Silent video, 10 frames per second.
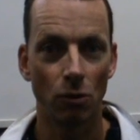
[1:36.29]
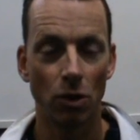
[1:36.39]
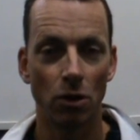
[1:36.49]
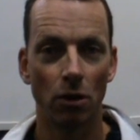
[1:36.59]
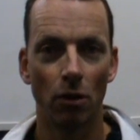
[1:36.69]

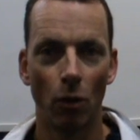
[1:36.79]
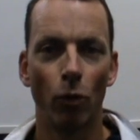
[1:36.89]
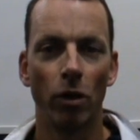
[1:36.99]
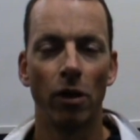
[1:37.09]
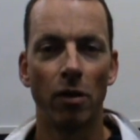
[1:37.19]
which are
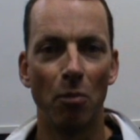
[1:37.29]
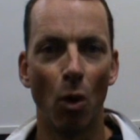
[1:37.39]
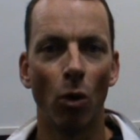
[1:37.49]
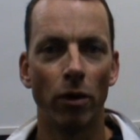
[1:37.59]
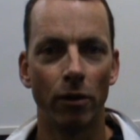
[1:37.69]
really
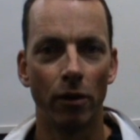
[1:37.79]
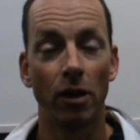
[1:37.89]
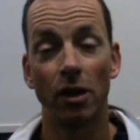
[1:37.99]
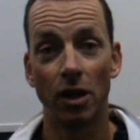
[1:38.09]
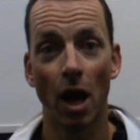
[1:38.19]
important
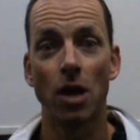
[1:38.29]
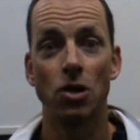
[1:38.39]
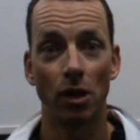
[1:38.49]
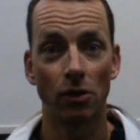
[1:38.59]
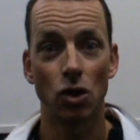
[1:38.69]
in
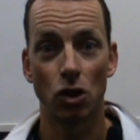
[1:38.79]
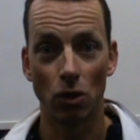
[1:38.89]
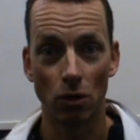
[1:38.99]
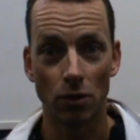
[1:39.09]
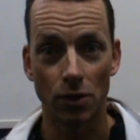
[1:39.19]
engaging the
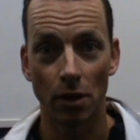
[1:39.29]
students.